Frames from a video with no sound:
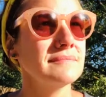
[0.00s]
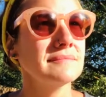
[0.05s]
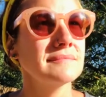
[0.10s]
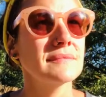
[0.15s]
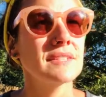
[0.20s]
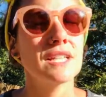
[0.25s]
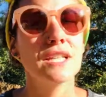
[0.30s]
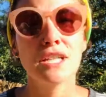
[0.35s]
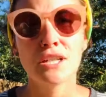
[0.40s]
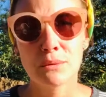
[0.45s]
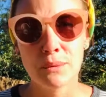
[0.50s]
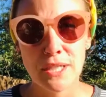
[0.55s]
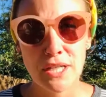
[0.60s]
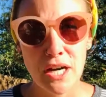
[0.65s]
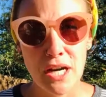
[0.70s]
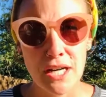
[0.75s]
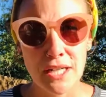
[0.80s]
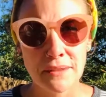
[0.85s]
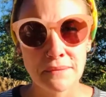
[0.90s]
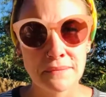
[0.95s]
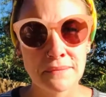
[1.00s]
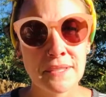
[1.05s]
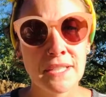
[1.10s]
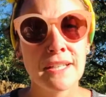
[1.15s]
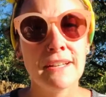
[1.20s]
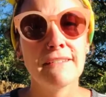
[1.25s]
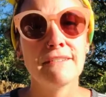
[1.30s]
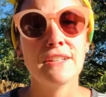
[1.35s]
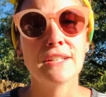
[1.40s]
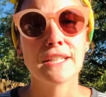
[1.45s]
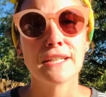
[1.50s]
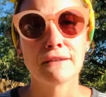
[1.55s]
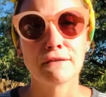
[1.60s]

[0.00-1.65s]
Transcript: here we are feeling